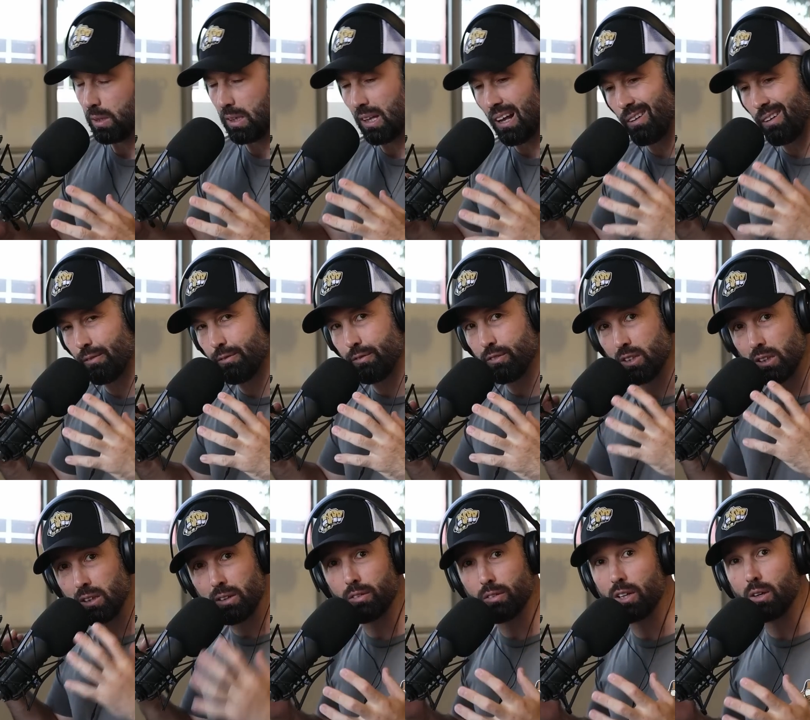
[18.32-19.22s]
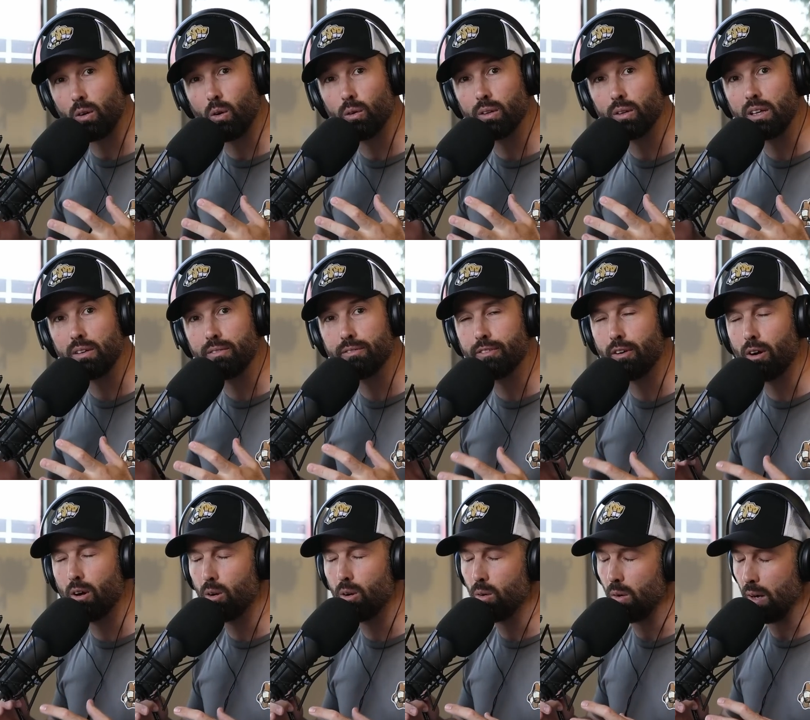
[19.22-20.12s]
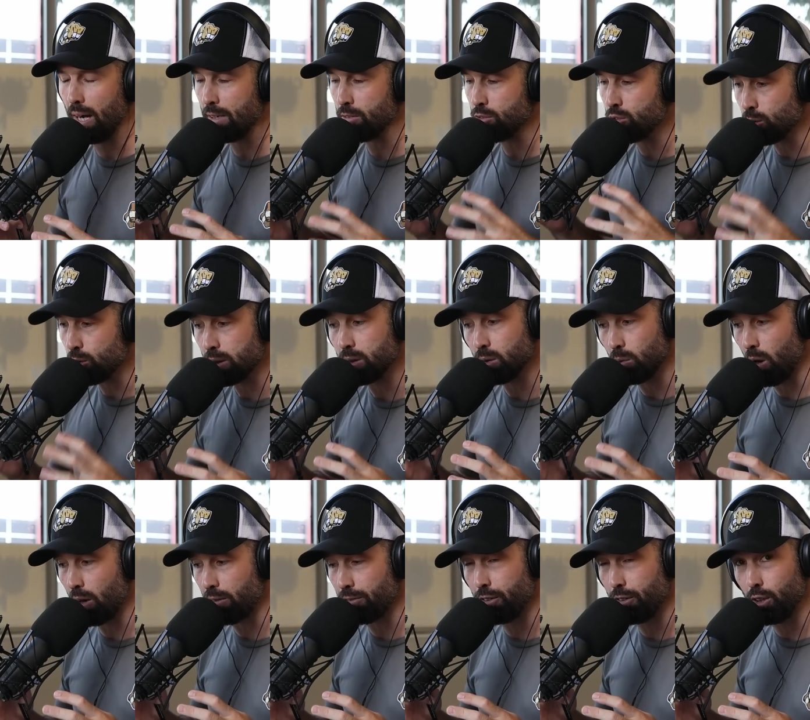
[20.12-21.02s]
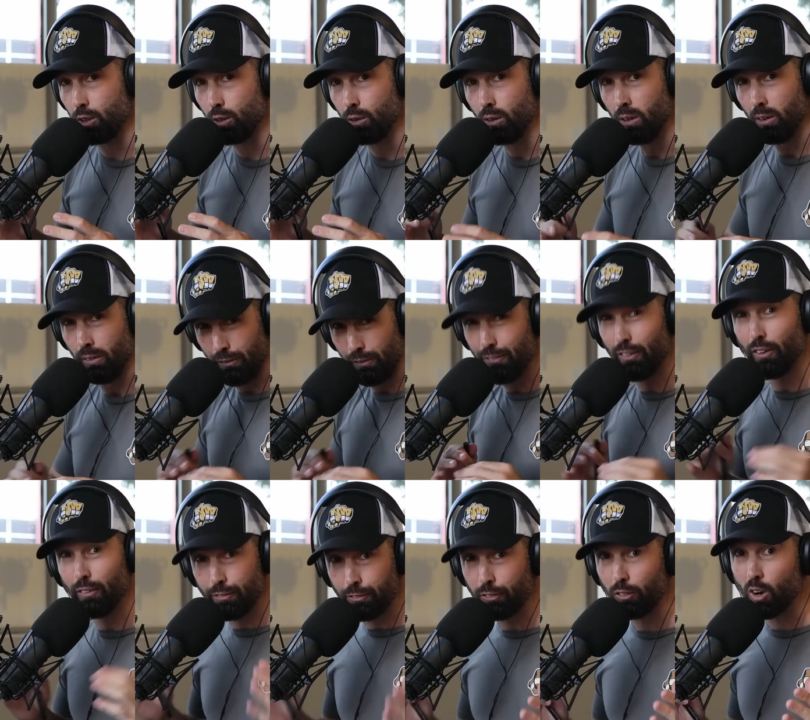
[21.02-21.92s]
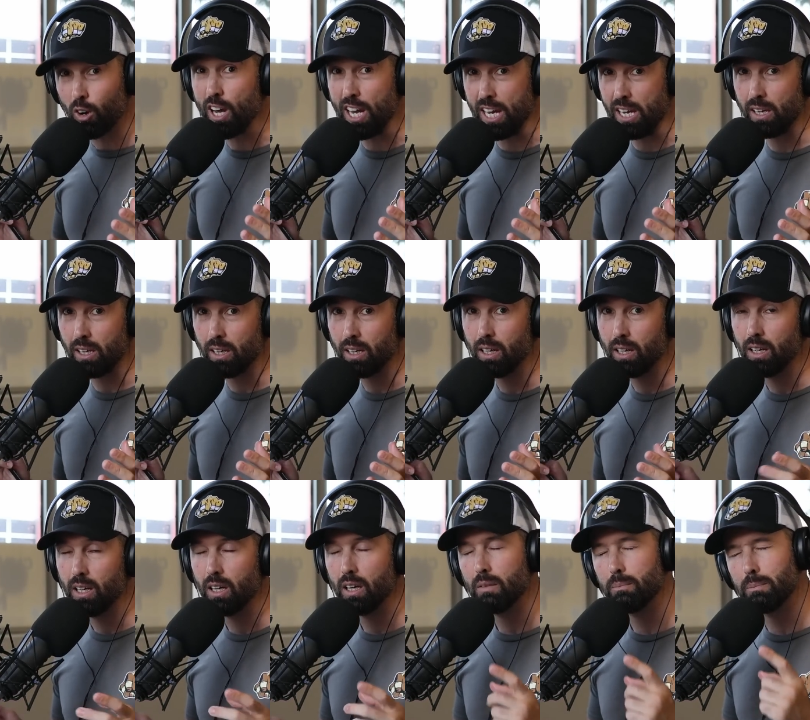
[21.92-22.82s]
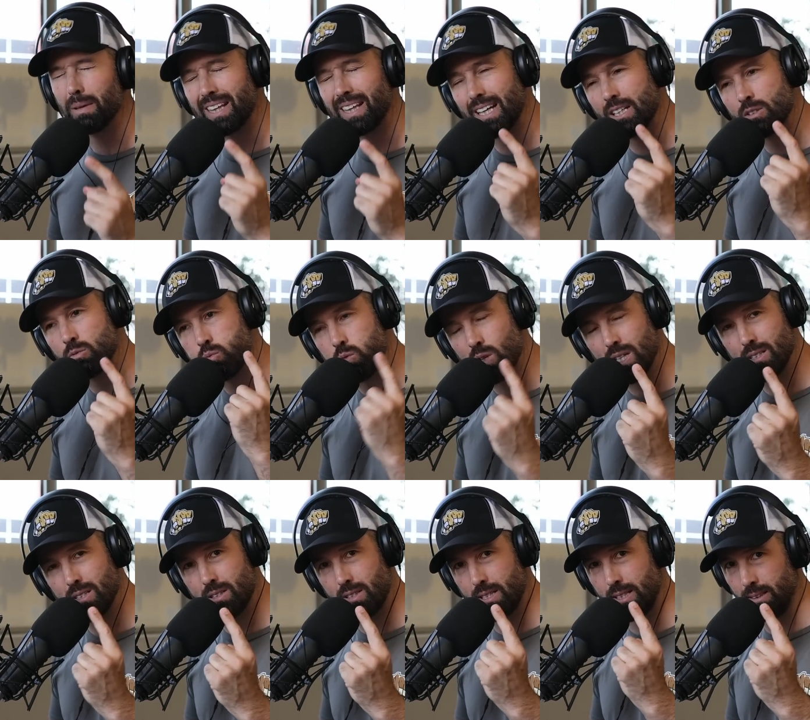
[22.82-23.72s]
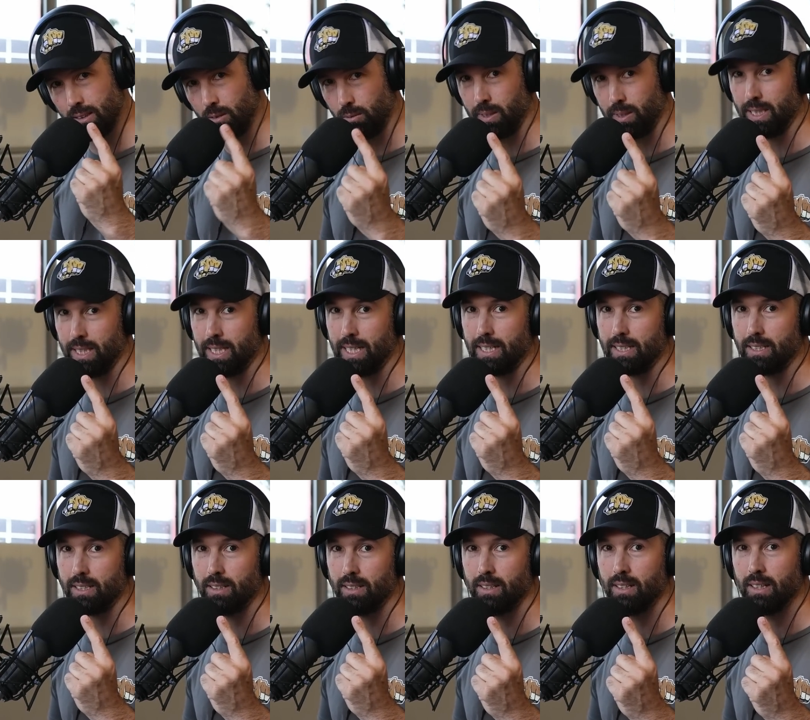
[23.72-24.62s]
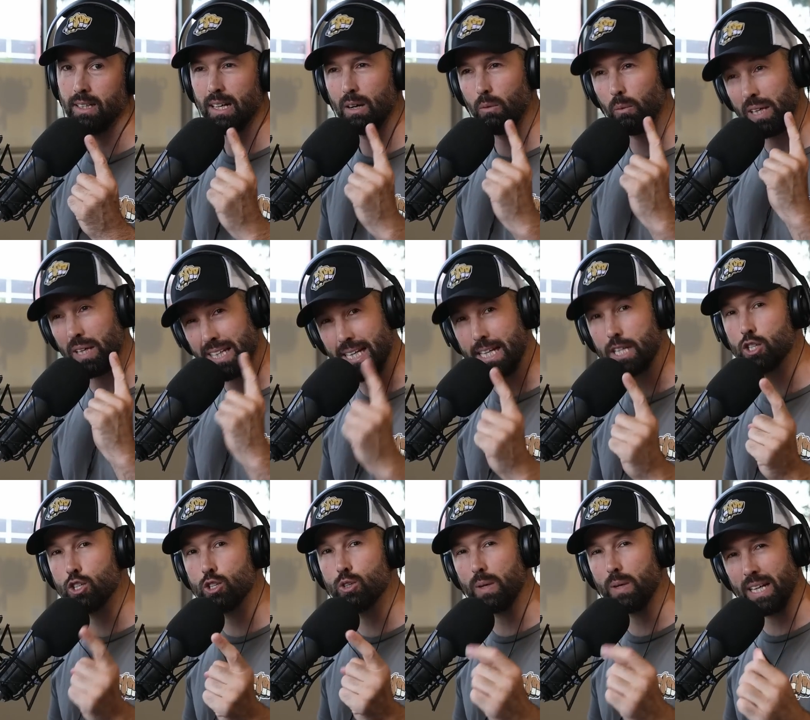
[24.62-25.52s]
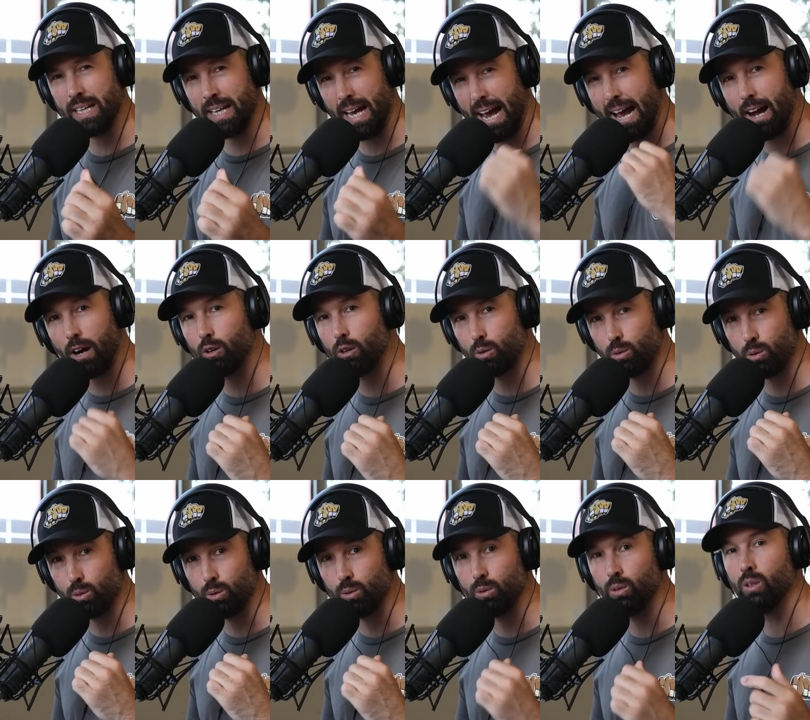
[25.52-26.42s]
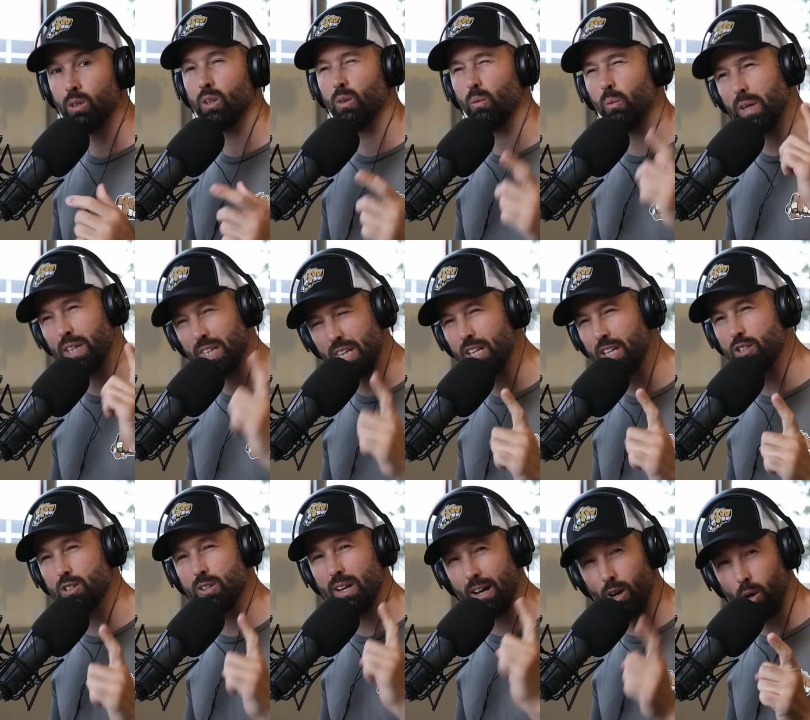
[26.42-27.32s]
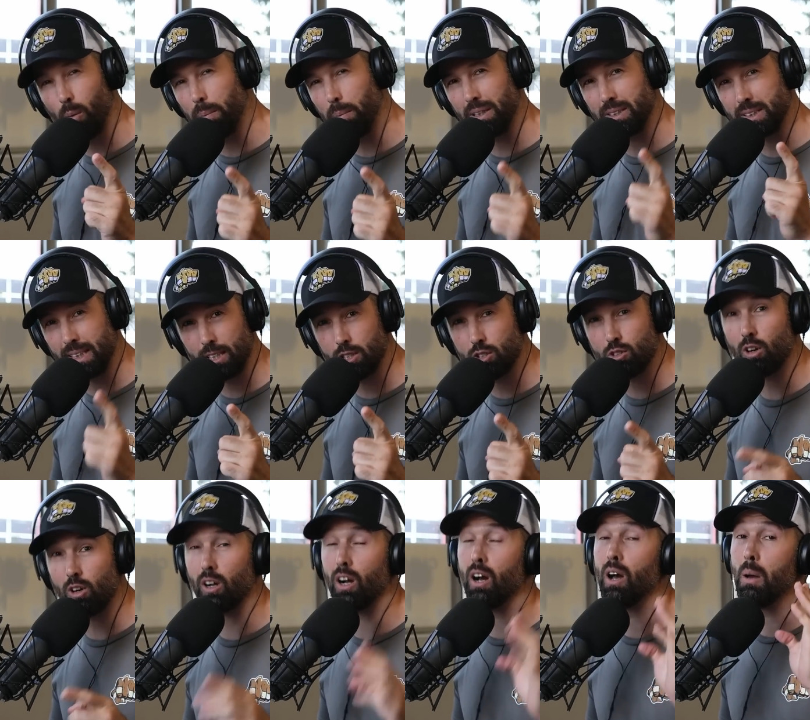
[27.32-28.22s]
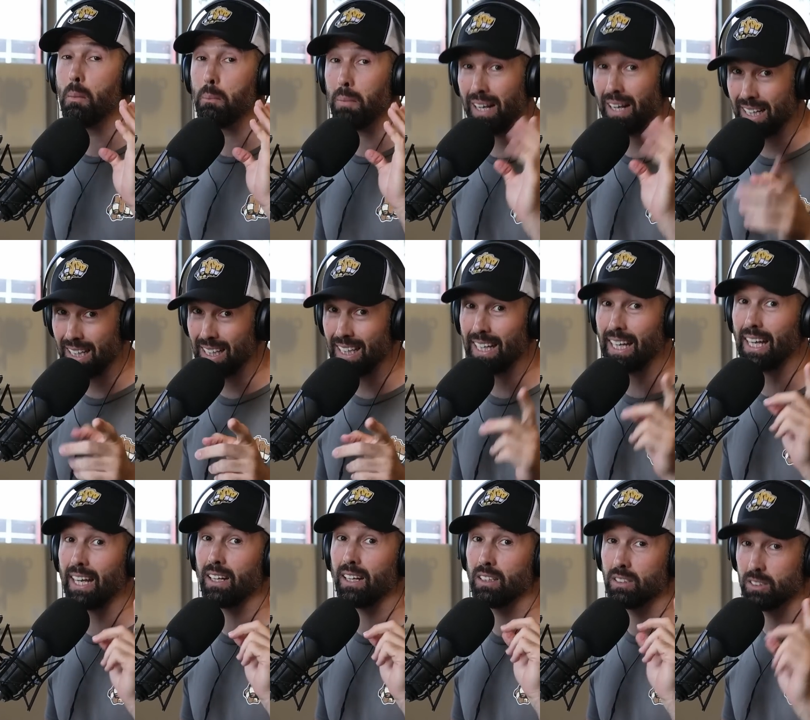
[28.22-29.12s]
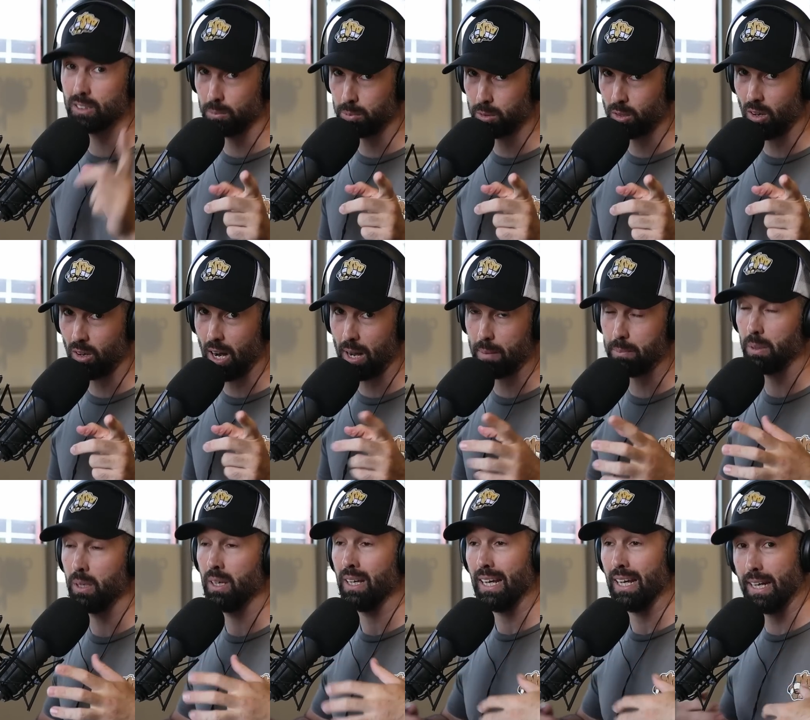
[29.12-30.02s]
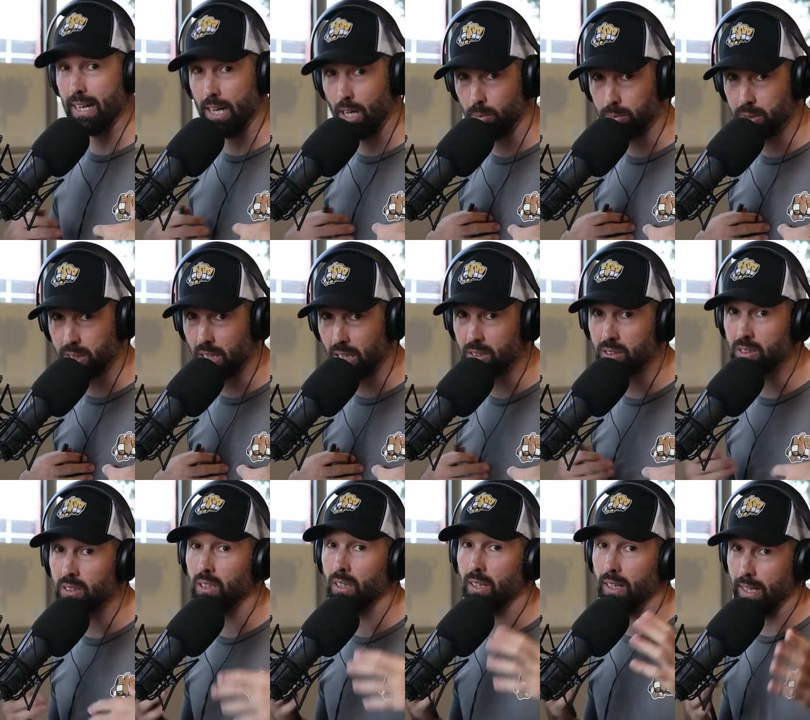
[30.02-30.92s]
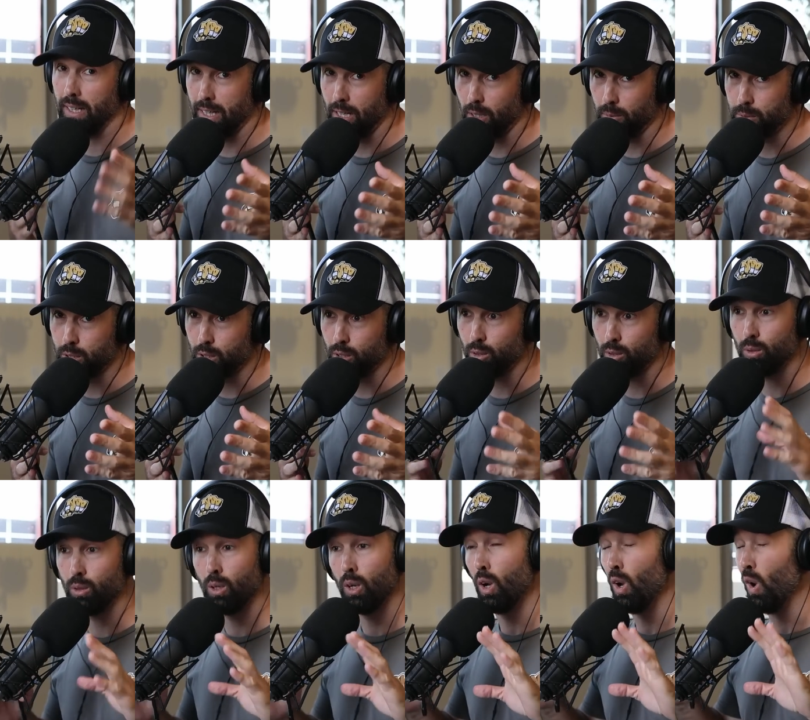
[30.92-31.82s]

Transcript: We love delivering all the info and doing the work for you for free. But there's one thing that we need. We need you in our crew. We need you to help us get stronger by clicking subscribe. It helps us. It helps you.